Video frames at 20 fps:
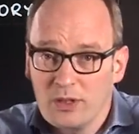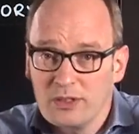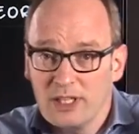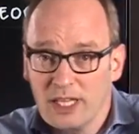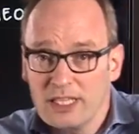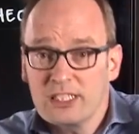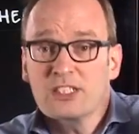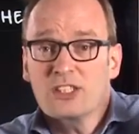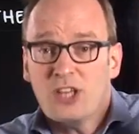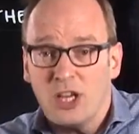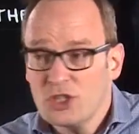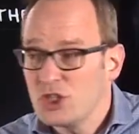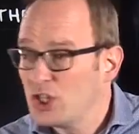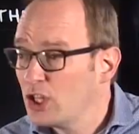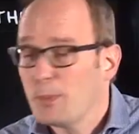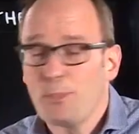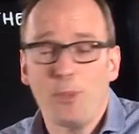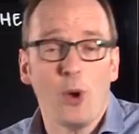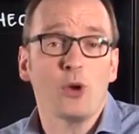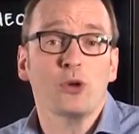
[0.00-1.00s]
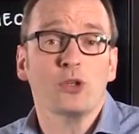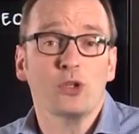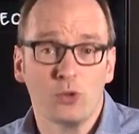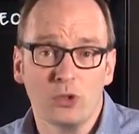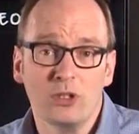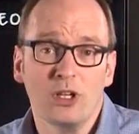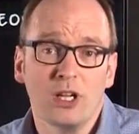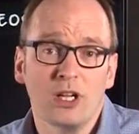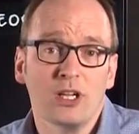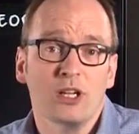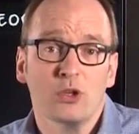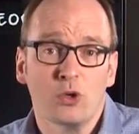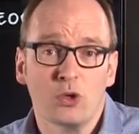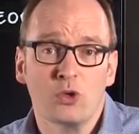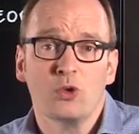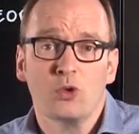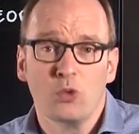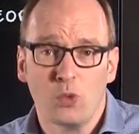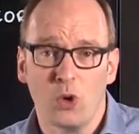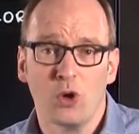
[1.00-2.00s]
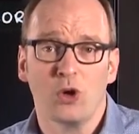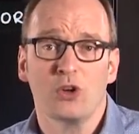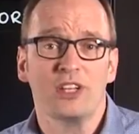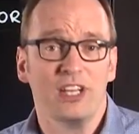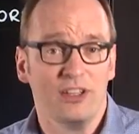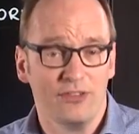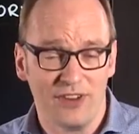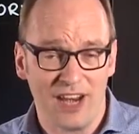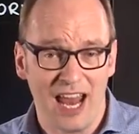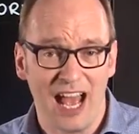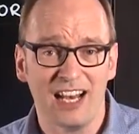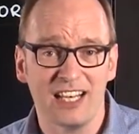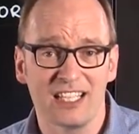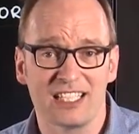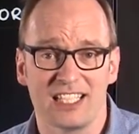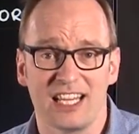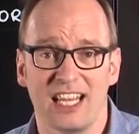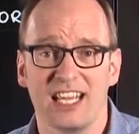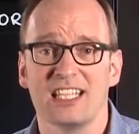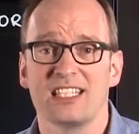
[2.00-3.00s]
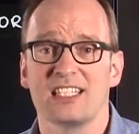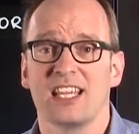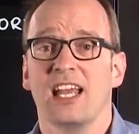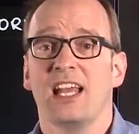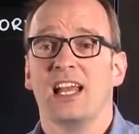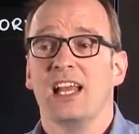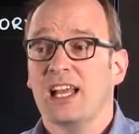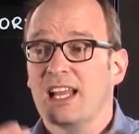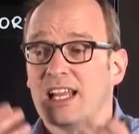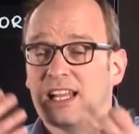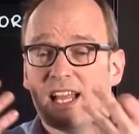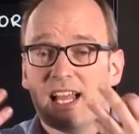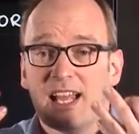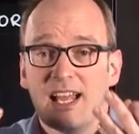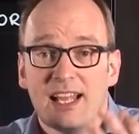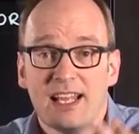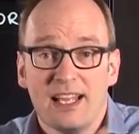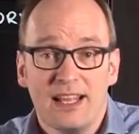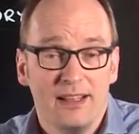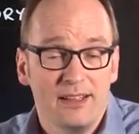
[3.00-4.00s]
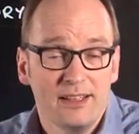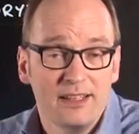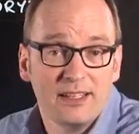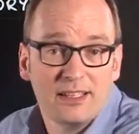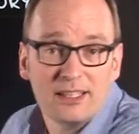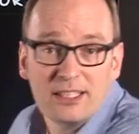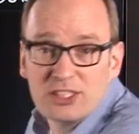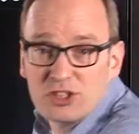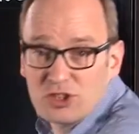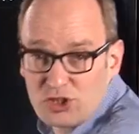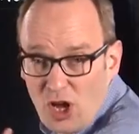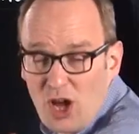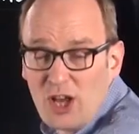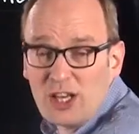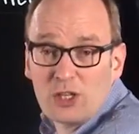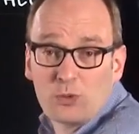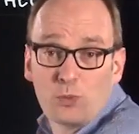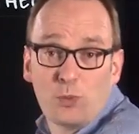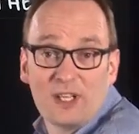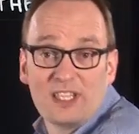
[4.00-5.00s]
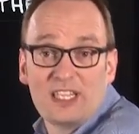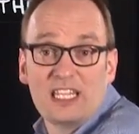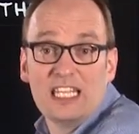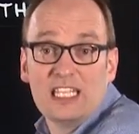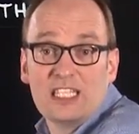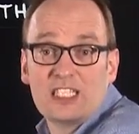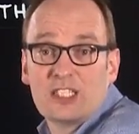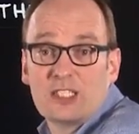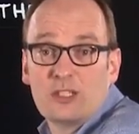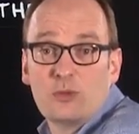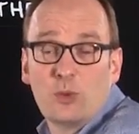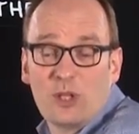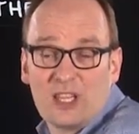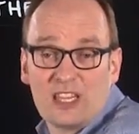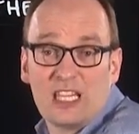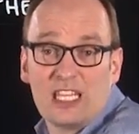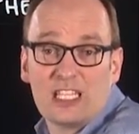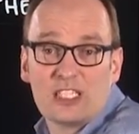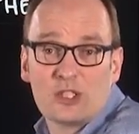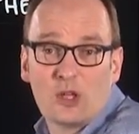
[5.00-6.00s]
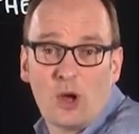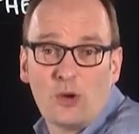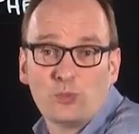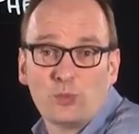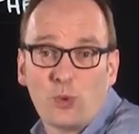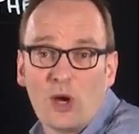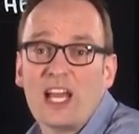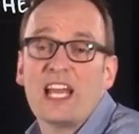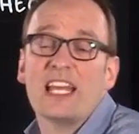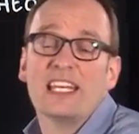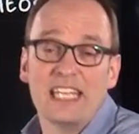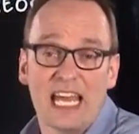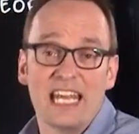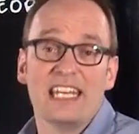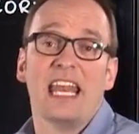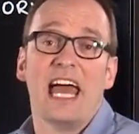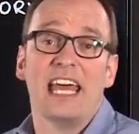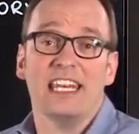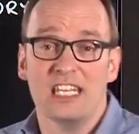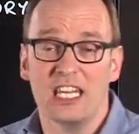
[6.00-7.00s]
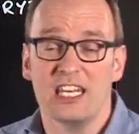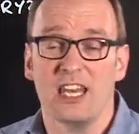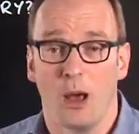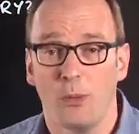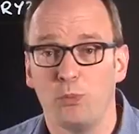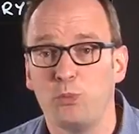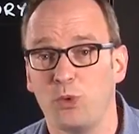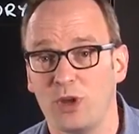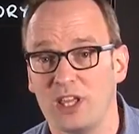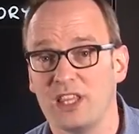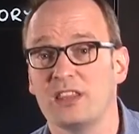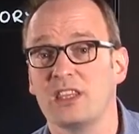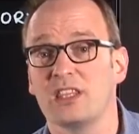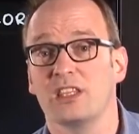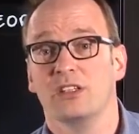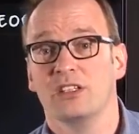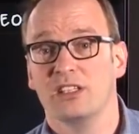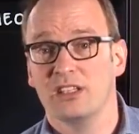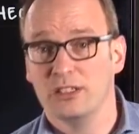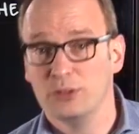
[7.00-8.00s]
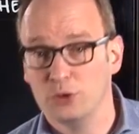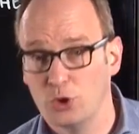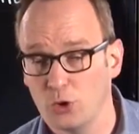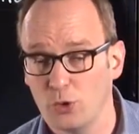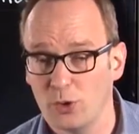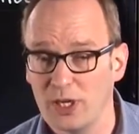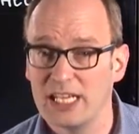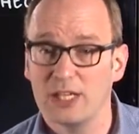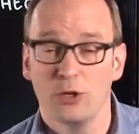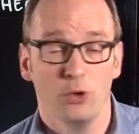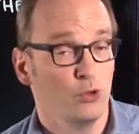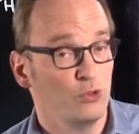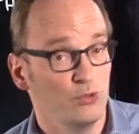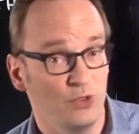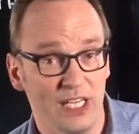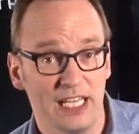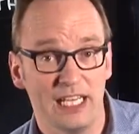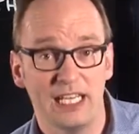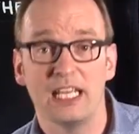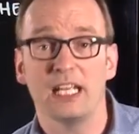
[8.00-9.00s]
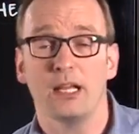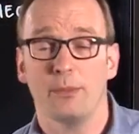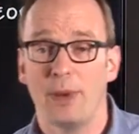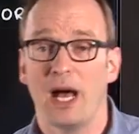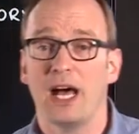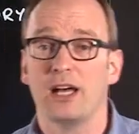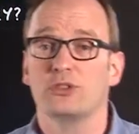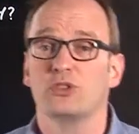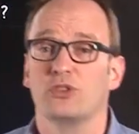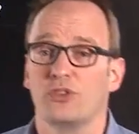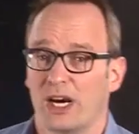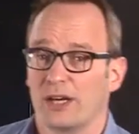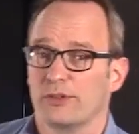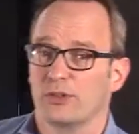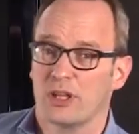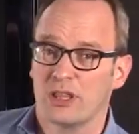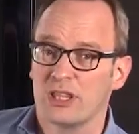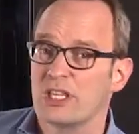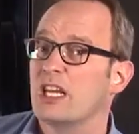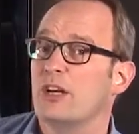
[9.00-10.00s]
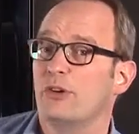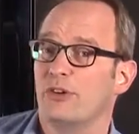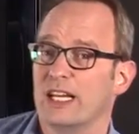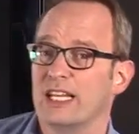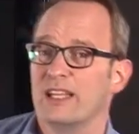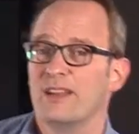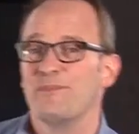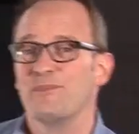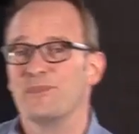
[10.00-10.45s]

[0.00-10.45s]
that touched upon uh, qualitative analysis started with, these, with this software and then ended up with doing or reading about grounded theory.